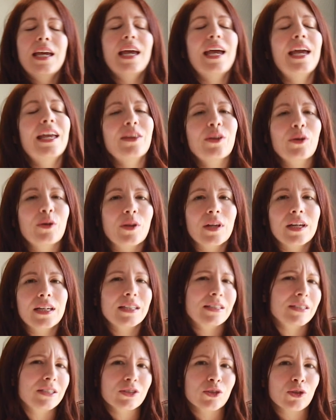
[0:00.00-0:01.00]
And they were like,
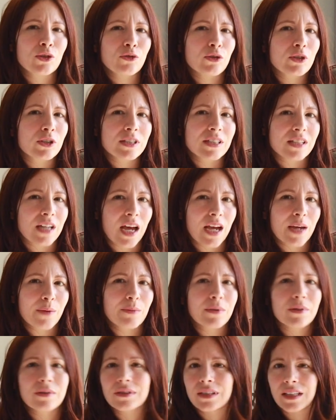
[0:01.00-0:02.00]
is this your first time?
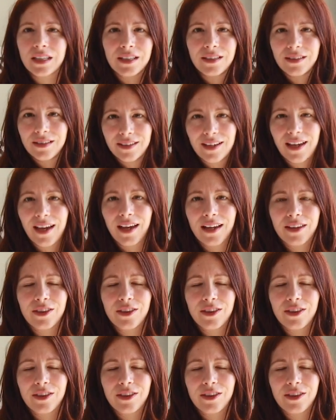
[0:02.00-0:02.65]
I was like, yeah.